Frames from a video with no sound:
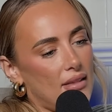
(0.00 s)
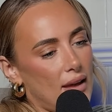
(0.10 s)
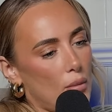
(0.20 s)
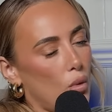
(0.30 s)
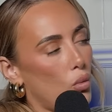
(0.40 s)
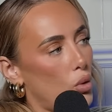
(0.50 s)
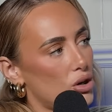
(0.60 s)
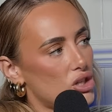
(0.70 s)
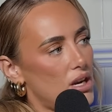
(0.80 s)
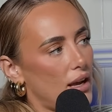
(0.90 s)
and they were all
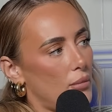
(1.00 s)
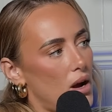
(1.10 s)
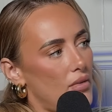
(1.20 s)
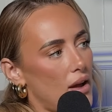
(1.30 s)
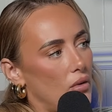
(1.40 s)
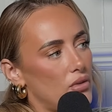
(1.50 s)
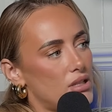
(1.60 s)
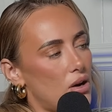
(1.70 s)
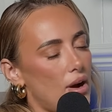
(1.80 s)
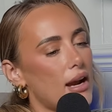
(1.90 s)
watching it, weren't they, on the
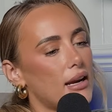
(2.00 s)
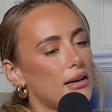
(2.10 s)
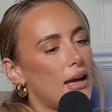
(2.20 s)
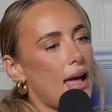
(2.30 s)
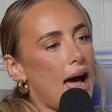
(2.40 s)
screen?